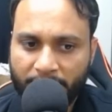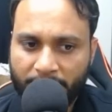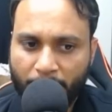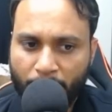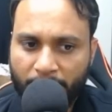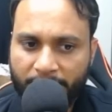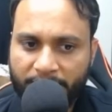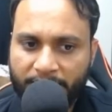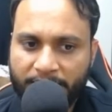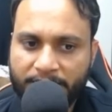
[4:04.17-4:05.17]
The only
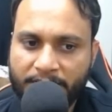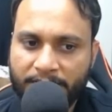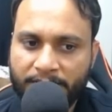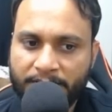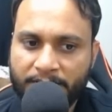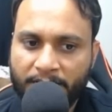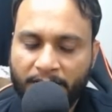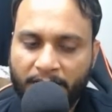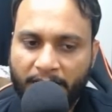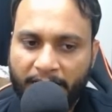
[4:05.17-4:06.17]
thing it says is
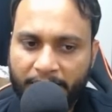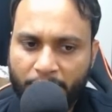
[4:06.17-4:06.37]
I,